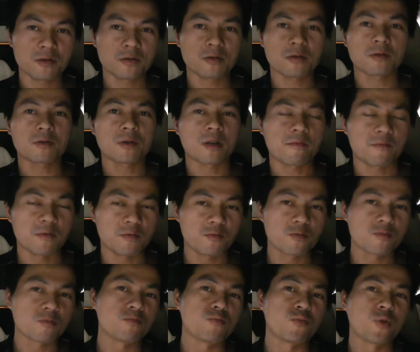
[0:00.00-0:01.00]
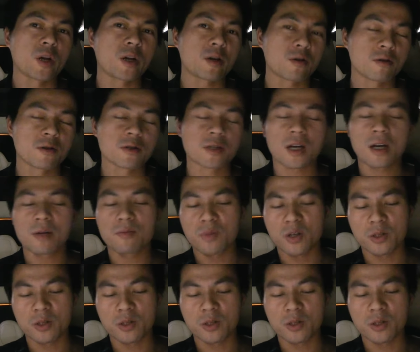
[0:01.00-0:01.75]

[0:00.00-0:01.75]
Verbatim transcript: not to have to brake all the time,